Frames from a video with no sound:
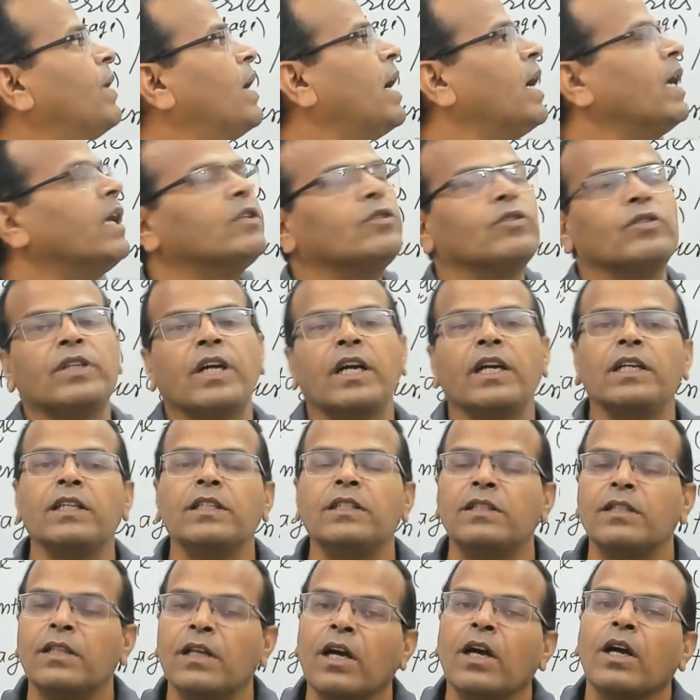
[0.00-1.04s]
so that is
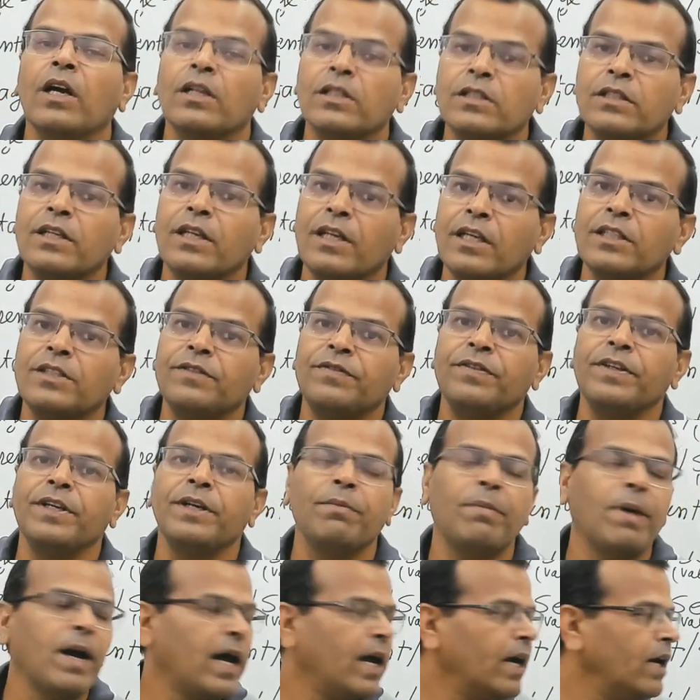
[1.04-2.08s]
series
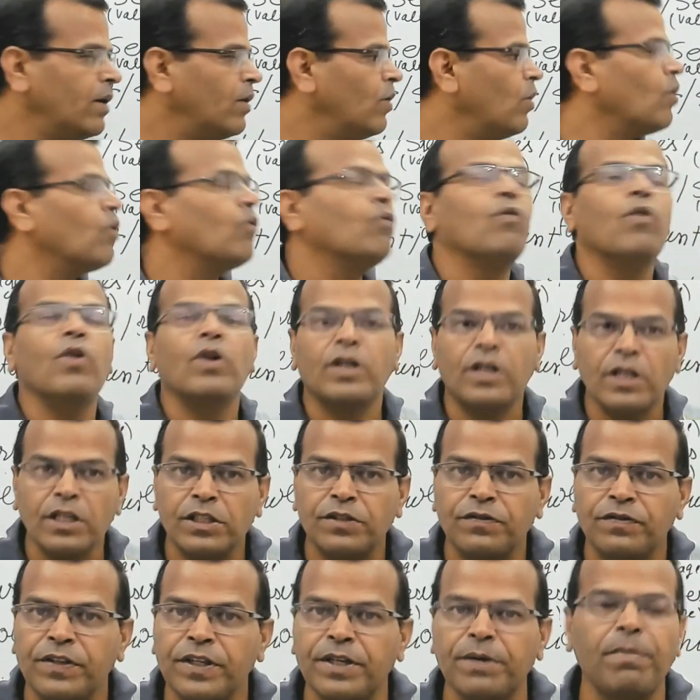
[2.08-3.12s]
feedback or voltage
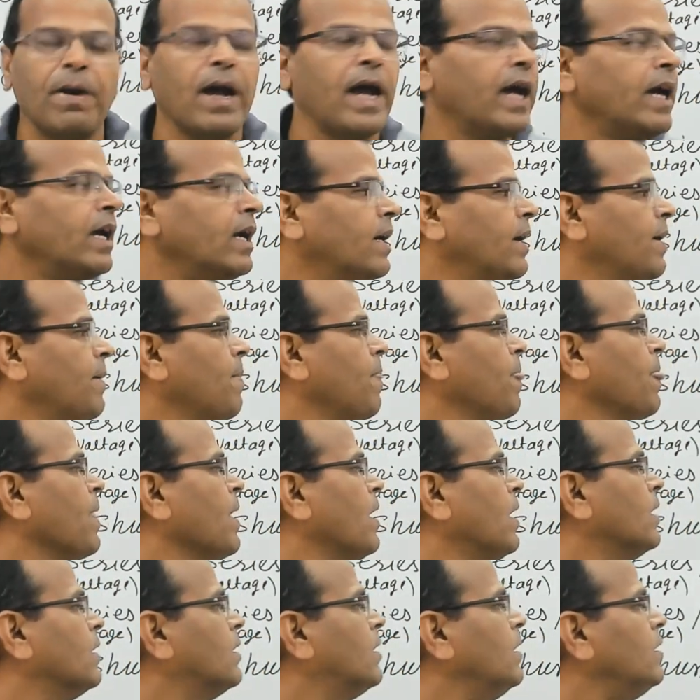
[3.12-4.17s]
feedback.
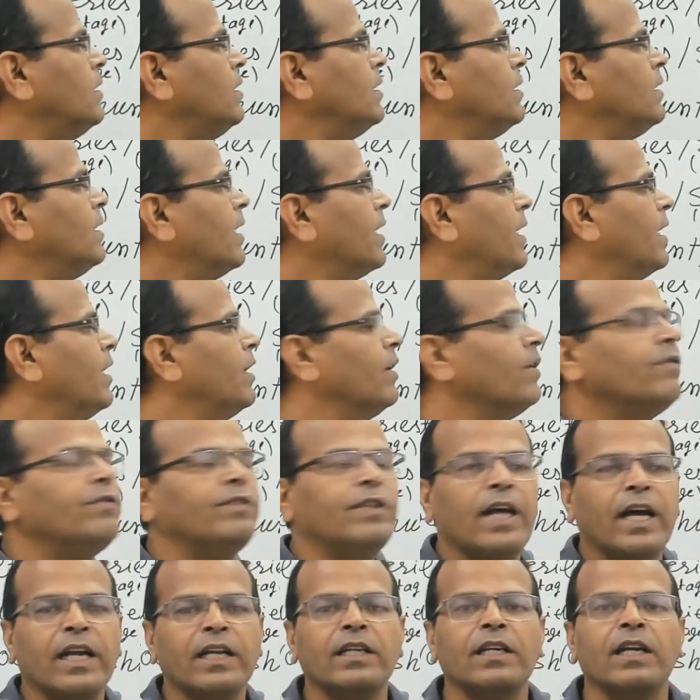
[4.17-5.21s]
This is the gain of
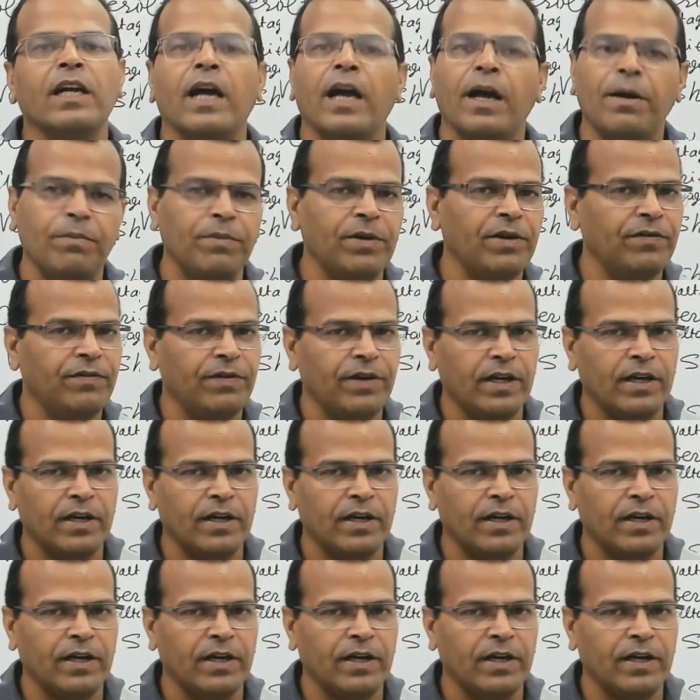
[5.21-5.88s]
that amplifier.